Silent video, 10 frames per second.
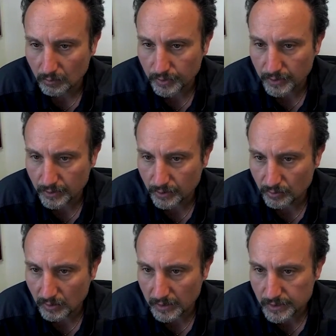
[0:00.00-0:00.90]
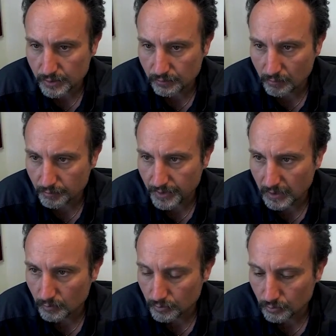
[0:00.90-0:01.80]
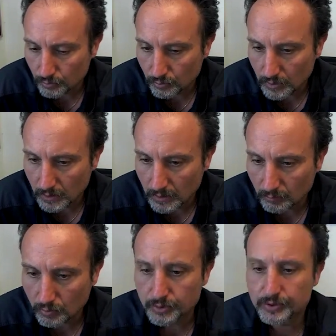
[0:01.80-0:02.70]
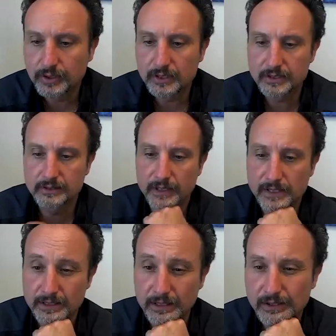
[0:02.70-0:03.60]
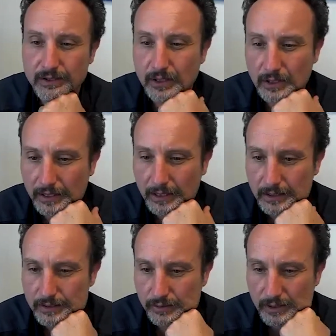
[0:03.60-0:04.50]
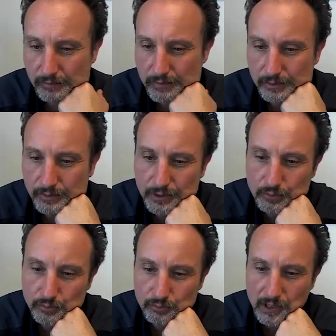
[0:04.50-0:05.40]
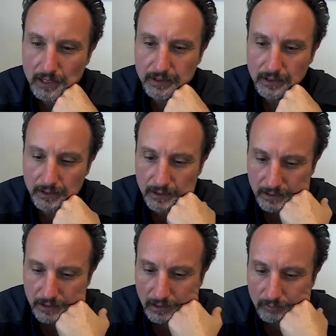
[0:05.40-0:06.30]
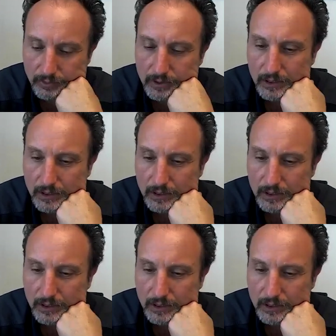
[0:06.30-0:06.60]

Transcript: with the DOI, so you will be able to watch this presentation again. So there was no need to write anything down.